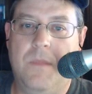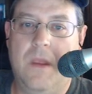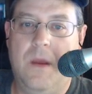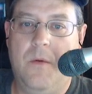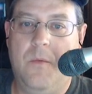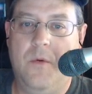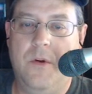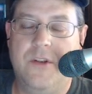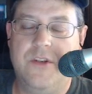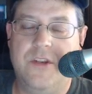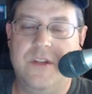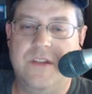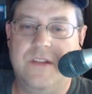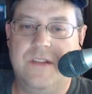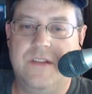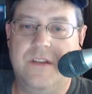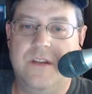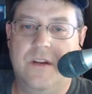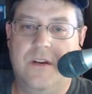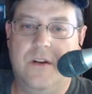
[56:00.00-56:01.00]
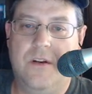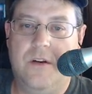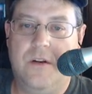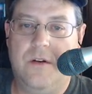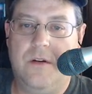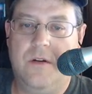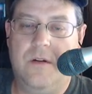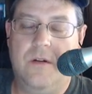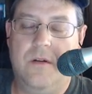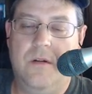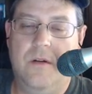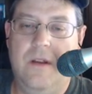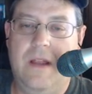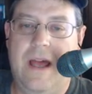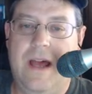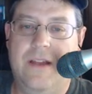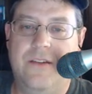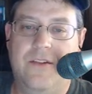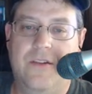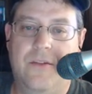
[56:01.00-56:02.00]
which is,
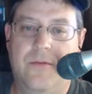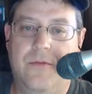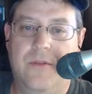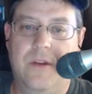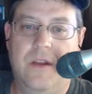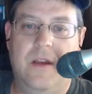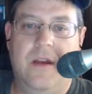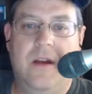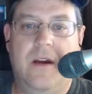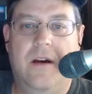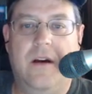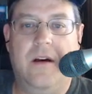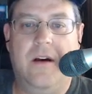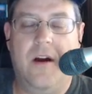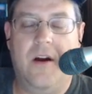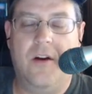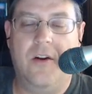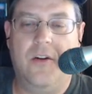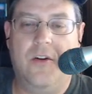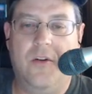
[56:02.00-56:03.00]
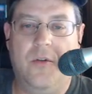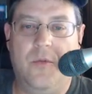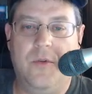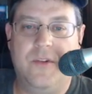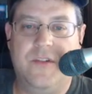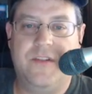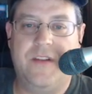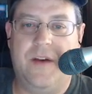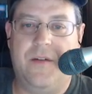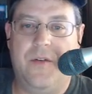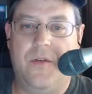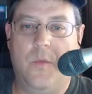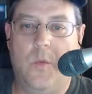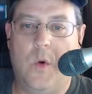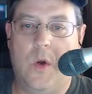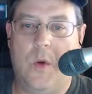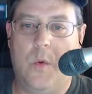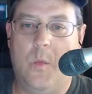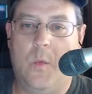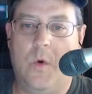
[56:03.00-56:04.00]
as of the article, was
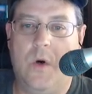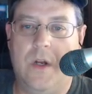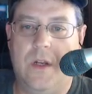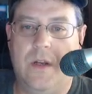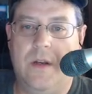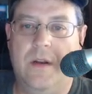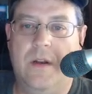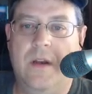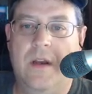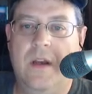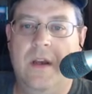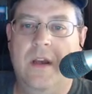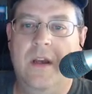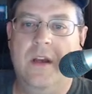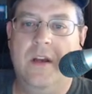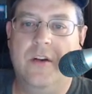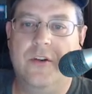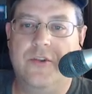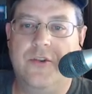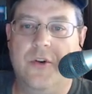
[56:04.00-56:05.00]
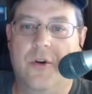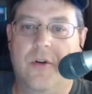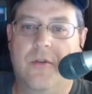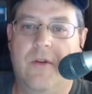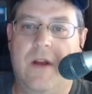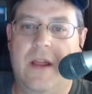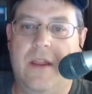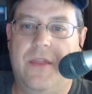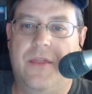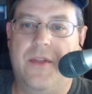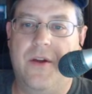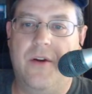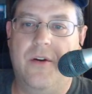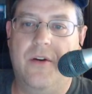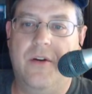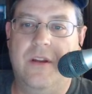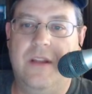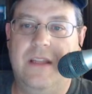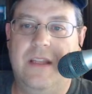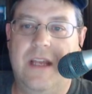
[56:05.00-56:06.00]
7-1-1. Couture ranked
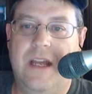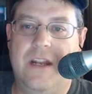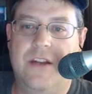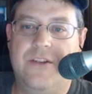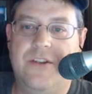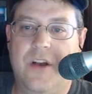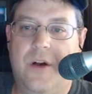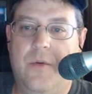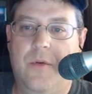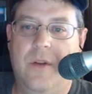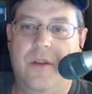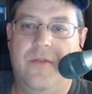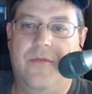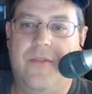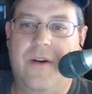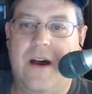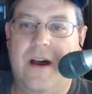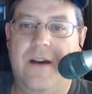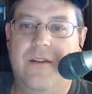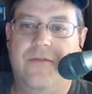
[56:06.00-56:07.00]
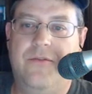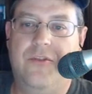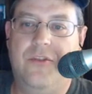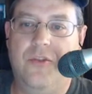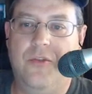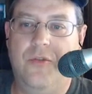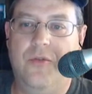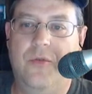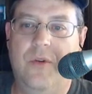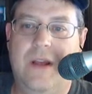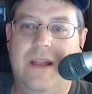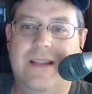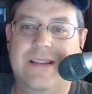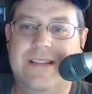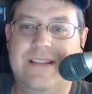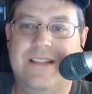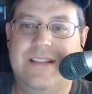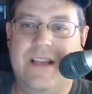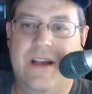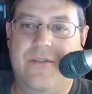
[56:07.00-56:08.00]
3rd in the NHL with a
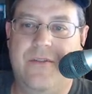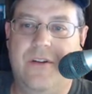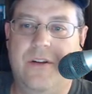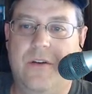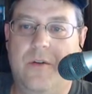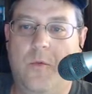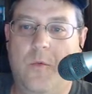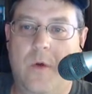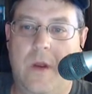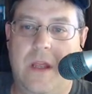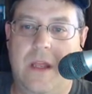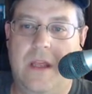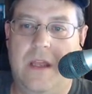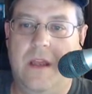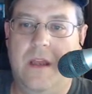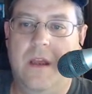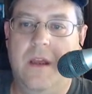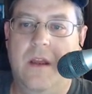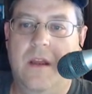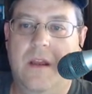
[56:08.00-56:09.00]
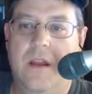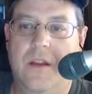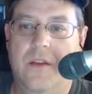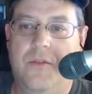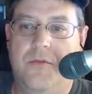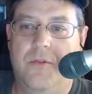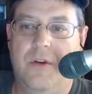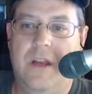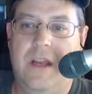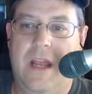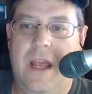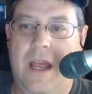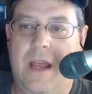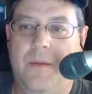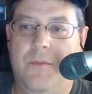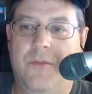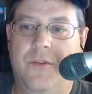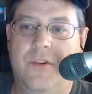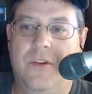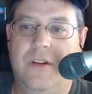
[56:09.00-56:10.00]
5-2-7 week in 3
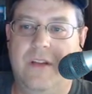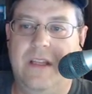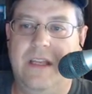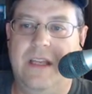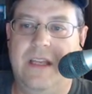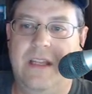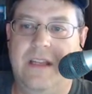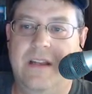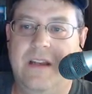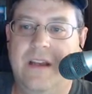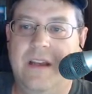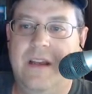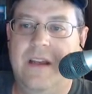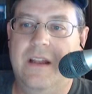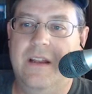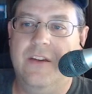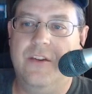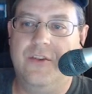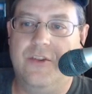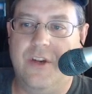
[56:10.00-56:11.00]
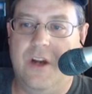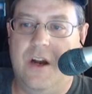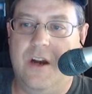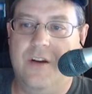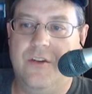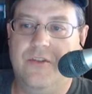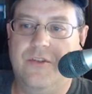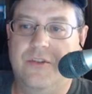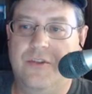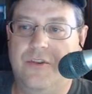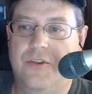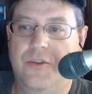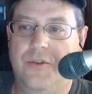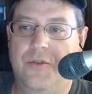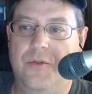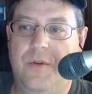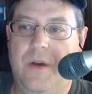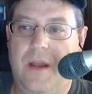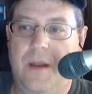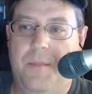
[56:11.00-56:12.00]
games to lead the Sharks
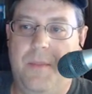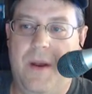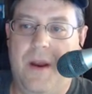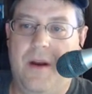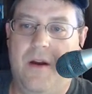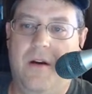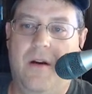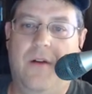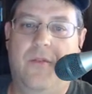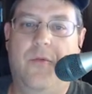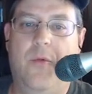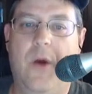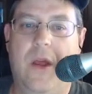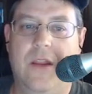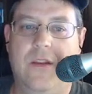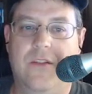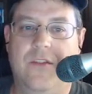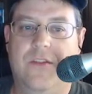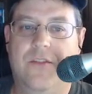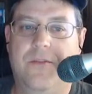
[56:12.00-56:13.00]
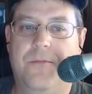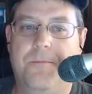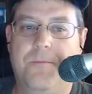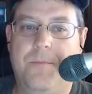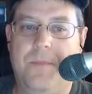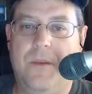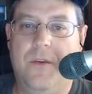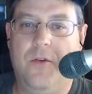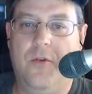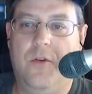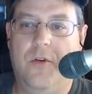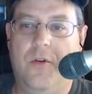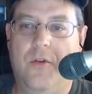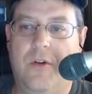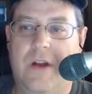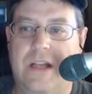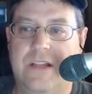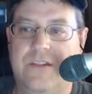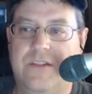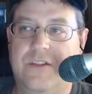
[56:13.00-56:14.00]
to a pair of wins. So
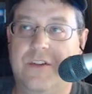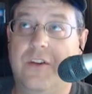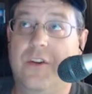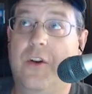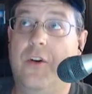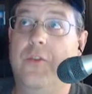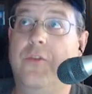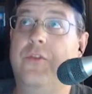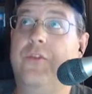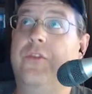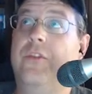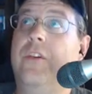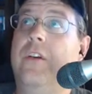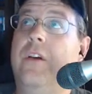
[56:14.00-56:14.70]
congrats to those